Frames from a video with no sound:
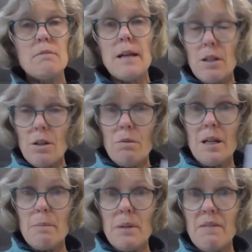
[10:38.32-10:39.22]
ragu
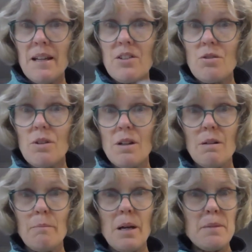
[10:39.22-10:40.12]
and a bit of
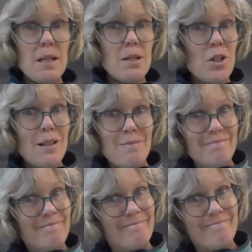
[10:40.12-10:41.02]
extra parmesan cheese.
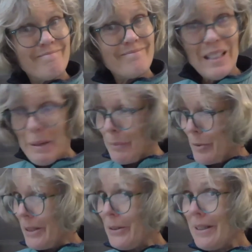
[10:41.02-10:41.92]

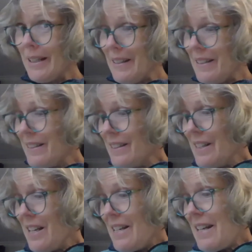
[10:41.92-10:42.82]
Pretty good, hey?
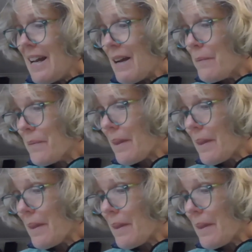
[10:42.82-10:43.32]
Now,